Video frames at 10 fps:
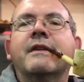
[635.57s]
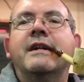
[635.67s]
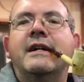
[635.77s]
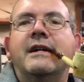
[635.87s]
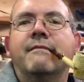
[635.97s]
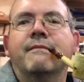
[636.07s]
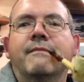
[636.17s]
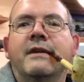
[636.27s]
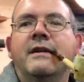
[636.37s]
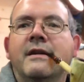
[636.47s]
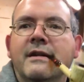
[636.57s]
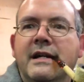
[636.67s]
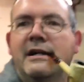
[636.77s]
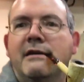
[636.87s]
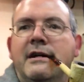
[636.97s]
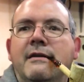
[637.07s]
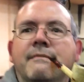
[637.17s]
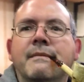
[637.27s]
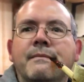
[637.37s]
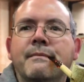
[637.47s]
uh, I'll uh,
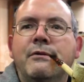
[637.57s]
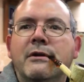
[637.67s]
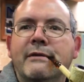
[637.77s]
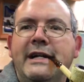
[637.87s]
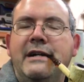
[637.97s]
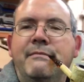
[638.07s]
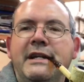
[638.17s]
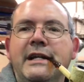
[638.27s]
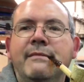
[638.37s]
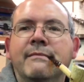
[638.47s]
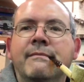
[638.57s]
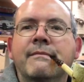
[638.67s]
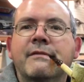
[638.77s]
pull a random name